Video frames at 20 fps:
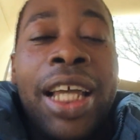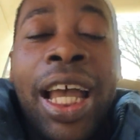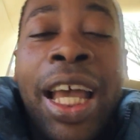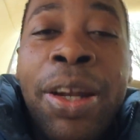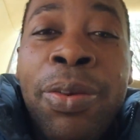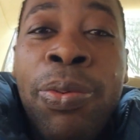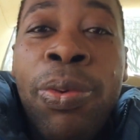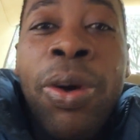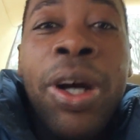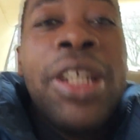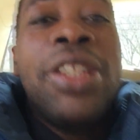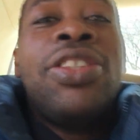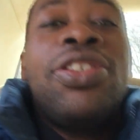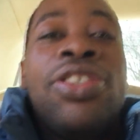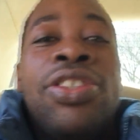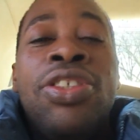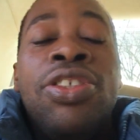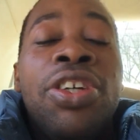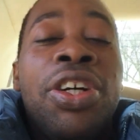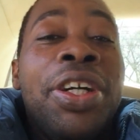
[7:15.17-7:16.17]
And
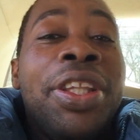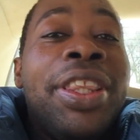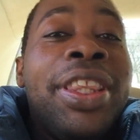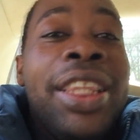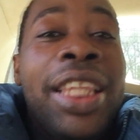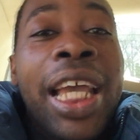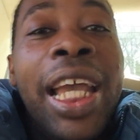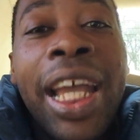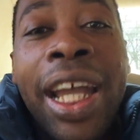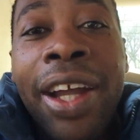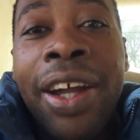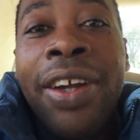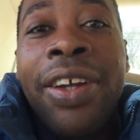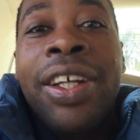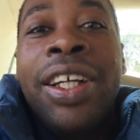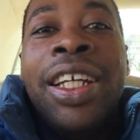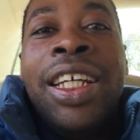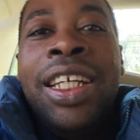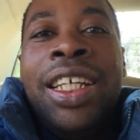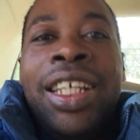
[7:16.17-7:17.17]
once you're there,
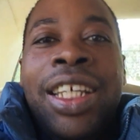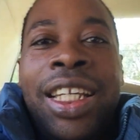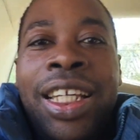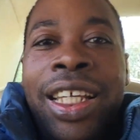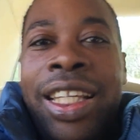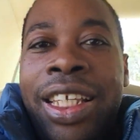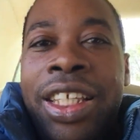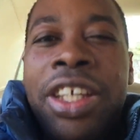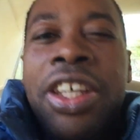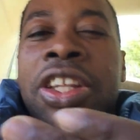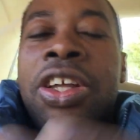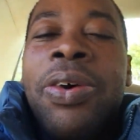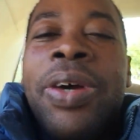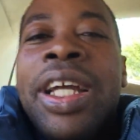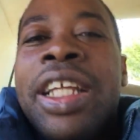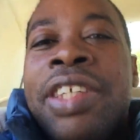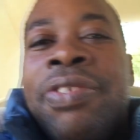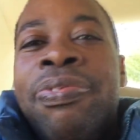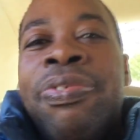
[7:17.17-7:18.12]
it's